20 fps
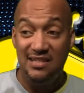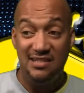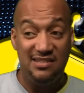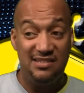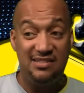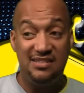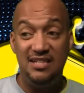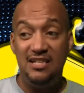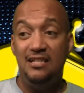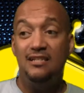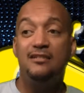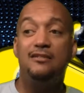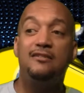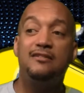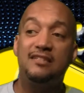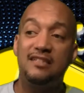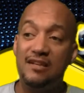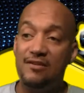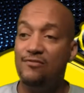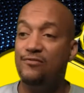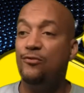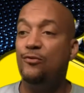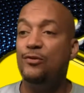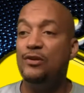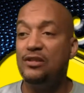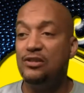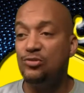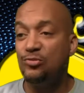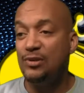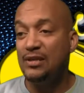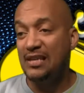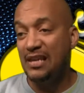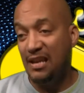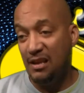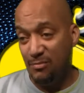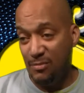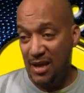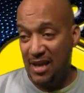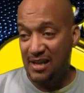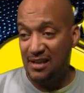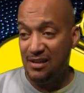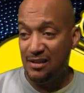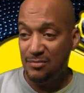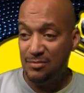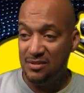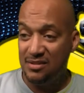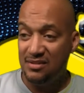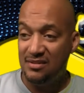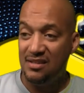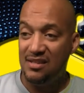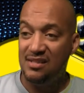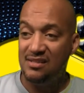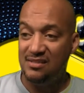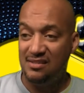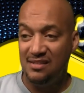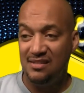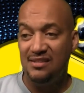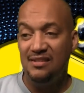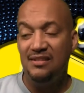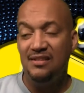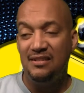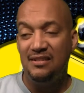Steelers 743 came back at number 6.